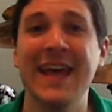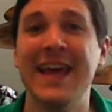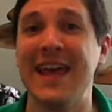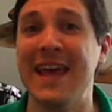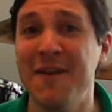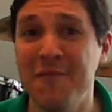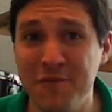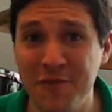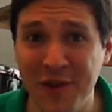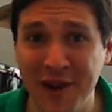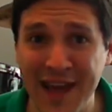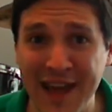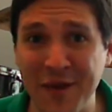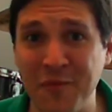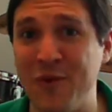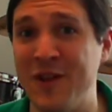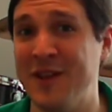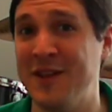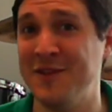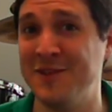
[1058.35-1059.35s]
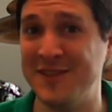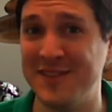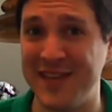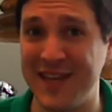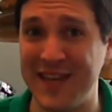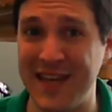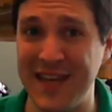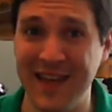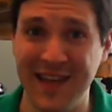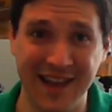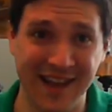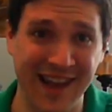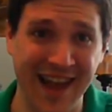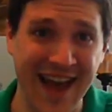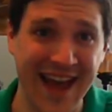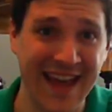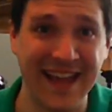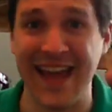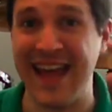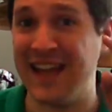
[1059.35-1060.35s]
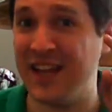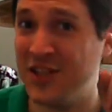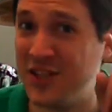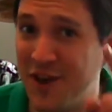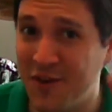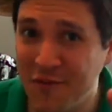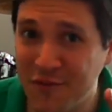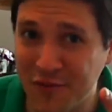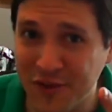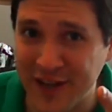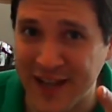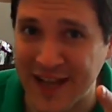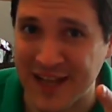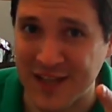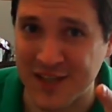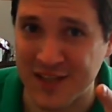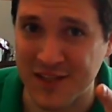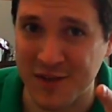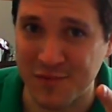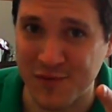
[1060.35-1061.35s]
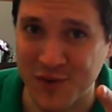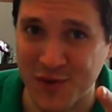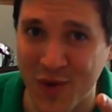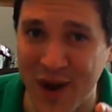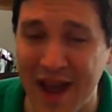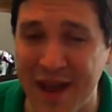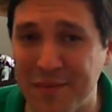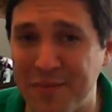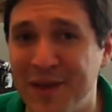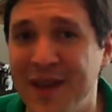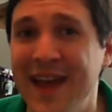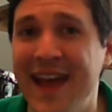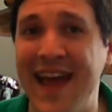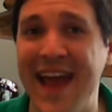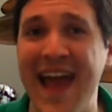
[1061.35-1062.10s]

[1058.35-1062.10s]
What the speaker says: If you like what you see, like, and don't forget to subscribe.